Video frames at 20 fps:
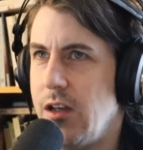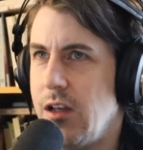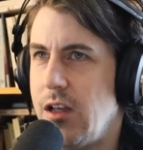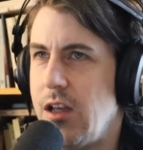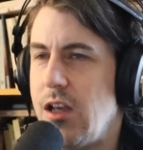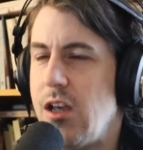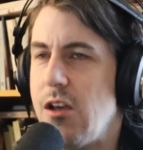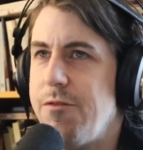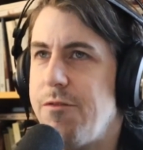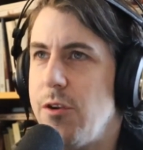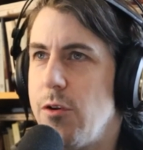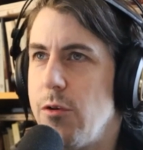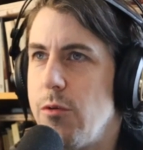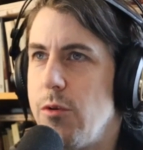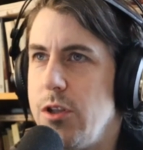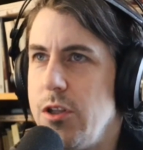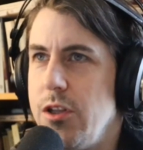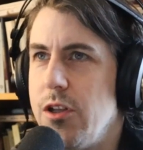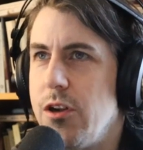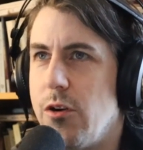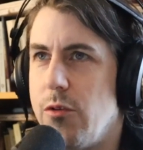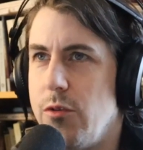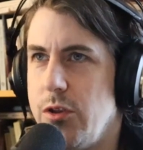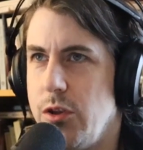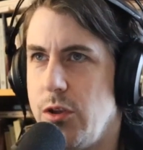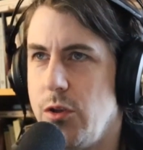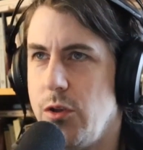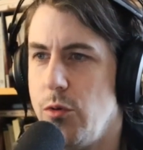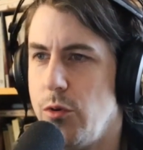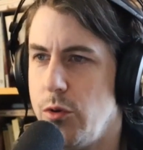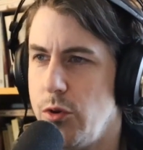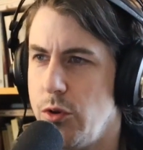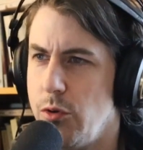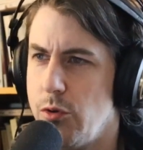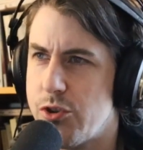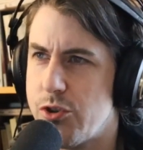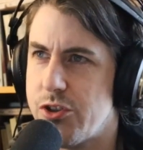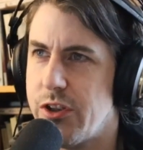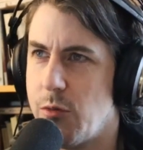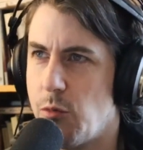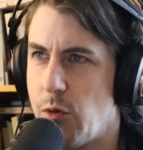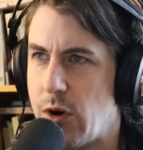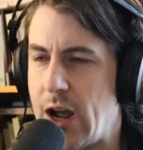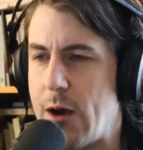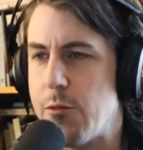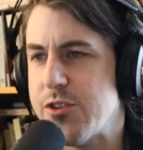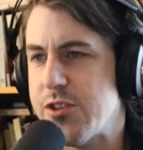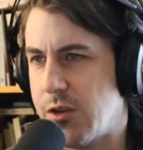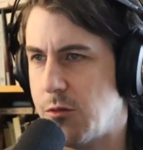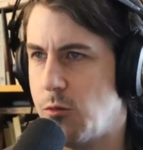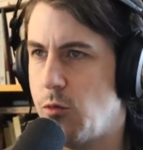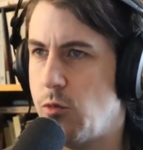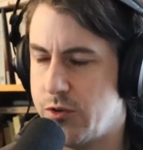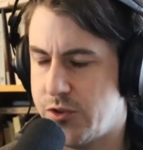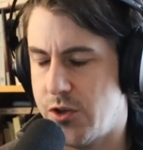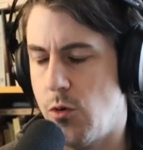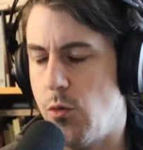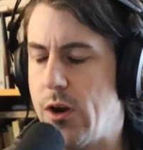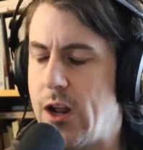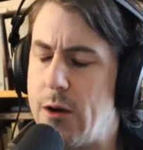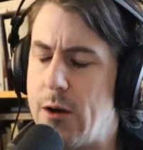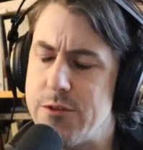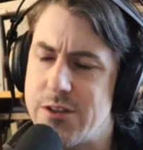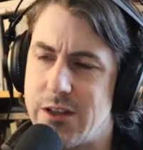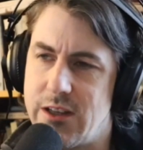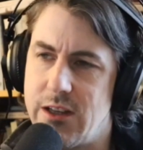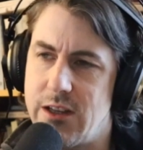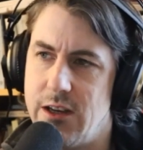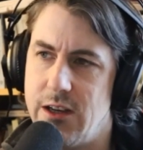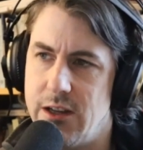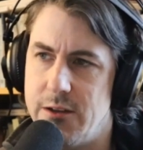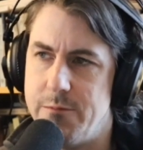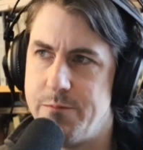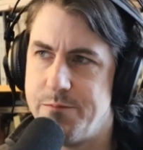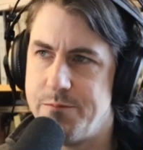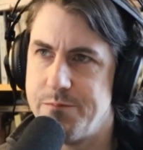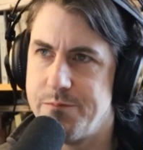if you usually when I was a kid,